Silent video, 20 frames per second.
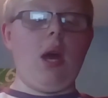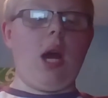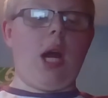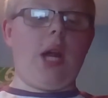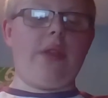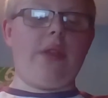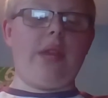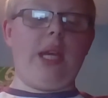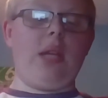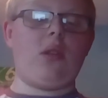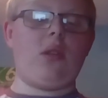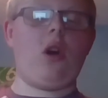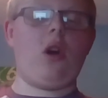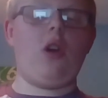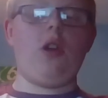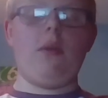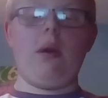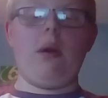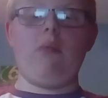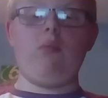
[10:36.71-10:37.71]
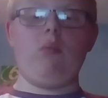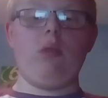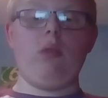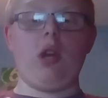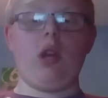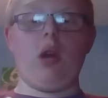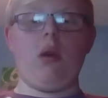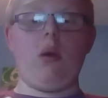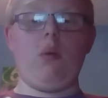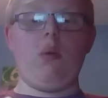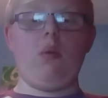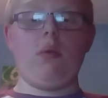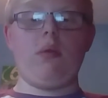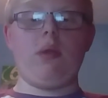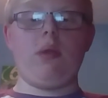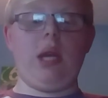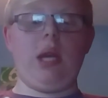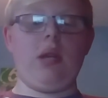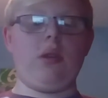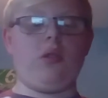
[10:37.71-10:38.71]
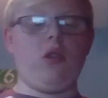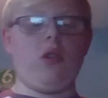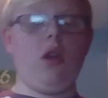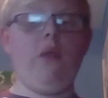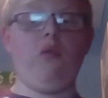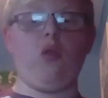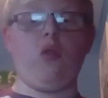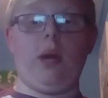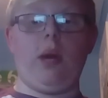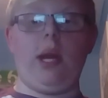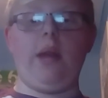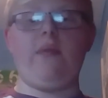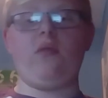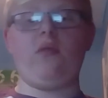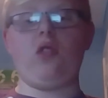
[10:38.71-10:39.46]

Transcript: And I think Tottenham, they deserve to win it.